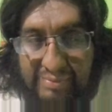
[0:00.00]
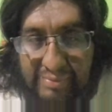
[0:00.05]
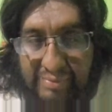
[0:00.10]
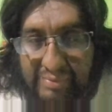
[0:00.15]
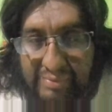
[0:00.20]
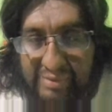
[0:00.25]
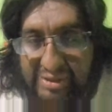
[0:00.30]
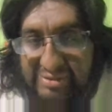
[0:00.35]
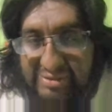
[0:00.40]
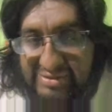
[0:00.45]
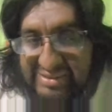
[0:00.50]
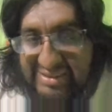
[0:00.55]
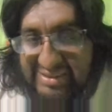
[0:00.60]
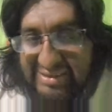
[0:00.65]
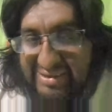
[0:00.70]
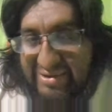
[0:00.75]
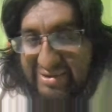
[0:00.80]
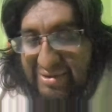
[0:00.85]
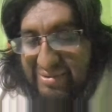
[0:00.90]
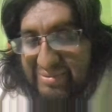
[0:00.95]
When you see
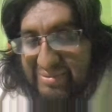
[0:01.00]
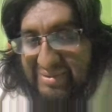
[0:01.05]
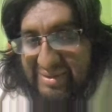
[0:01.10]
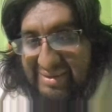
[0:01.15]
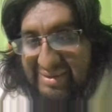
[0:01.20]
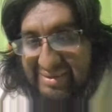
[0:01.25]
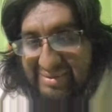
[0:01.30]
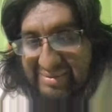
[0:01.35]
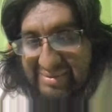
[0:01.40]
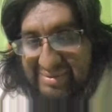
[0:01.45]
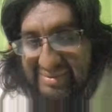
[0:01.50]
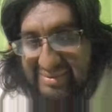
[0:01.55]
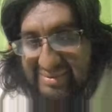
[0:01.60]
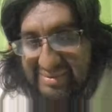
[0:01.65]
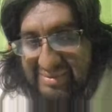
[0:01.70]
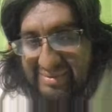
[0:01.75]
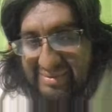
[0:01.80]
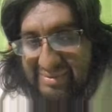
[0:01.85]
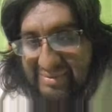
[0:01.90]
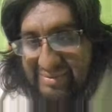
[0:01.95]
code,
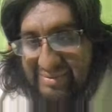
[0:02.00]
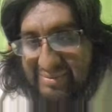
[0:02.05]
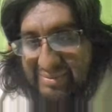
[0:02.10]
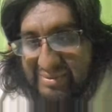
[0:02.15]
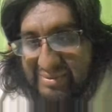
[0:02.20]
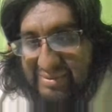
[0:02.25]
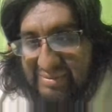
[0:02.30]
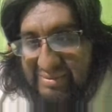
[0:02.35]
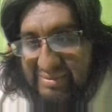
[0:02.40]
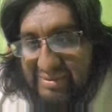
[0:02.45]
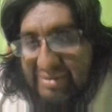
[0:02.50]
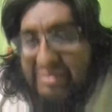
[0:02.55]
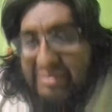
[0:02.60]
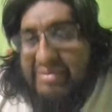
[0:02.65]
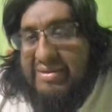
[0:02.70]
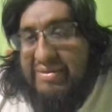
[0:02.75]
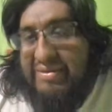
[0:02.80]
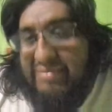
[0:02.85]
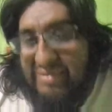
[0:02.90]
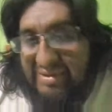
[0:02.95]
on
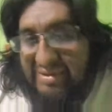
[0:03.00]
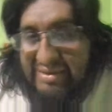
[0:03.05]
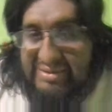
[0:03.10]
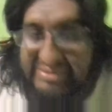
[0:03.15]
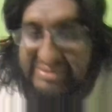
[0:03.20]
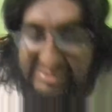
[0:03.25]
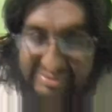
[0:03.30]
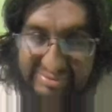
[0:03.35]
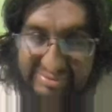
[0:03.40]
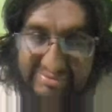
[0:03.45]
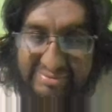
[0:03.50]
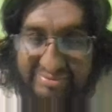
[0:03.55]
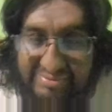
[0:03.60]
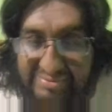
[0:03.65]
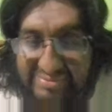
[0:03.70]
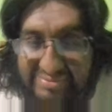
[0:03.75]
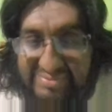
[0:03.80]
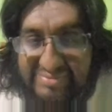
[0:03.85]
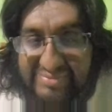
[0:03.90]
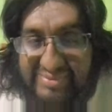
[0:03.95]
keyword list,
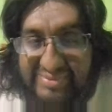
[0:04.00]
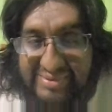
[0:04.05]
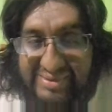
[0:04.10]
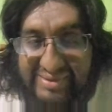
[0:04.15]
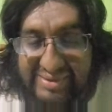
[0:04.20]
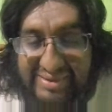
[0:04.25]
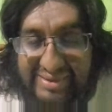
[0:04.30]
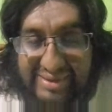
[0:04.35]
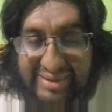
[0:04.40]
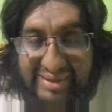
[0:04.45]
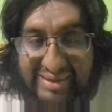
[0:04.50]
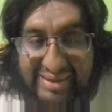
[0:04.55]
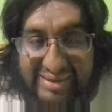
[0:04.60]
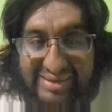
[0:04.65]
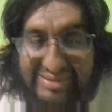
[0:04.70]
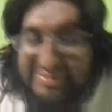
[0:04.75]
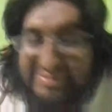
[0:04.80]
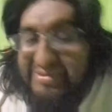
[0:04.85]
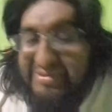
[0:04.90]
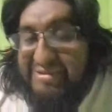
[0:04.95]

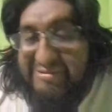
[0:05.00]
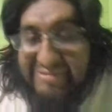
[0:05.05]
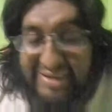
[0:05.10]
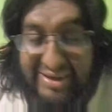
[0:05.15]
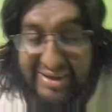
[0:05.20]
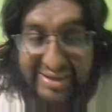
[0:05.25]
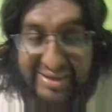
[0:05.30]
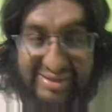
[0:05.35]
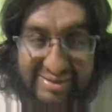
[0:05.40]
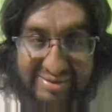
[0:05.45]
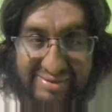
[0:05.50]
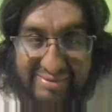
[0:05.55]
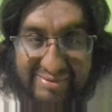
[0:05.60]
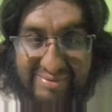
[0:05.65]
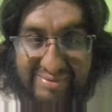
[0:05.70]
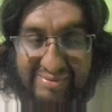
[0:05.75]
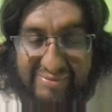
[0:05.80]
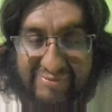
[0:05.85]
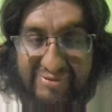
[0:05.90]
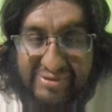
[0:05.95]
it's modifying the
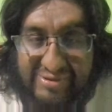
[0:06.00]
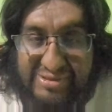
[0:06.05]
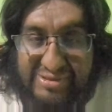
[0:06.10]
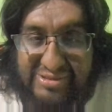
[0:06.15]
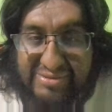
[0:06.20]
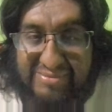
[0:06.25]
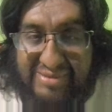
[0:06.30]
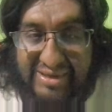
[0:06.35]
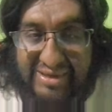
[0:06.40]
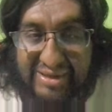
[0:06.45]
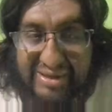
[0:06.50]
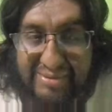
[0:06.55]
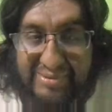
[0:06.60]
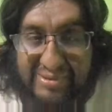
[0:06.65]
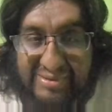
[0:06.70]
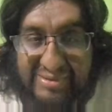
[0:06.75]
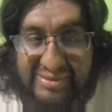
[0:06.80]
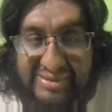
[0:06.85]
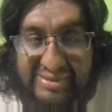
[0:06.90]
function behavior.